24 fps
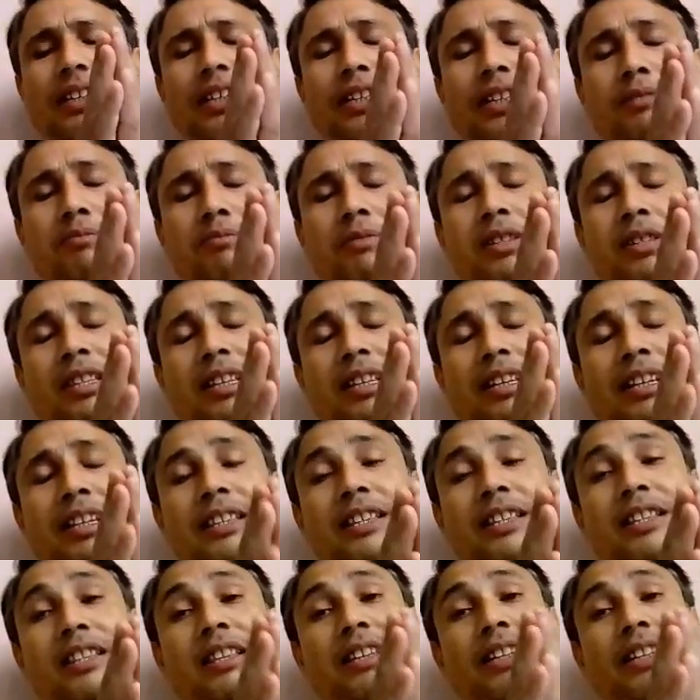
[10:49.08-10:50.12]
It means
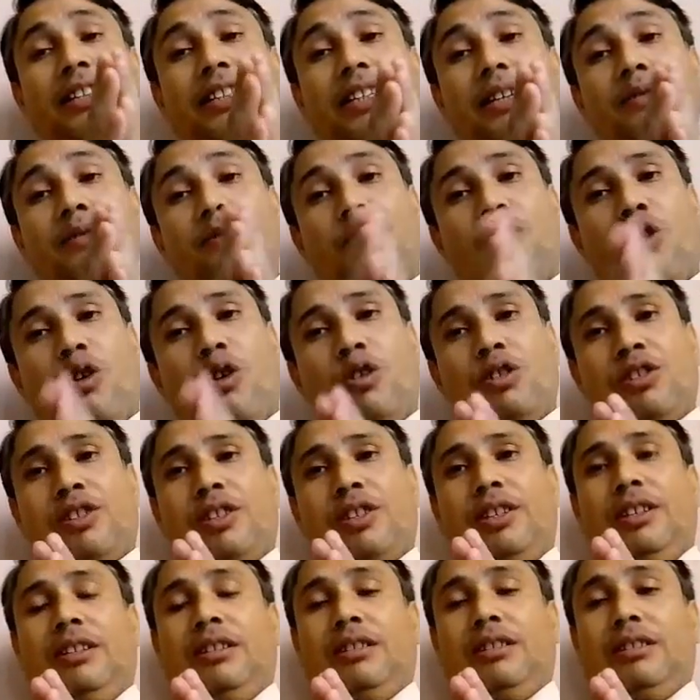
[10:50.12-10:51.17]
legislative
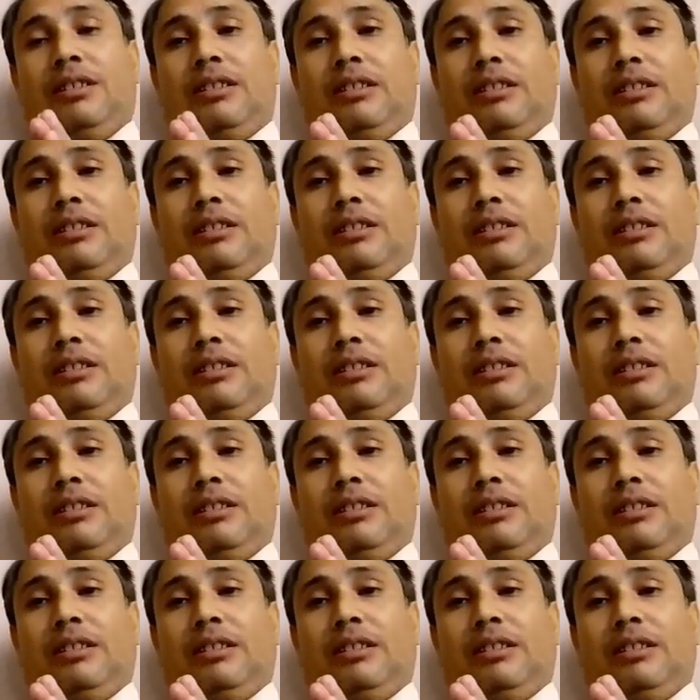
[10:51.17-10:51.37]
council.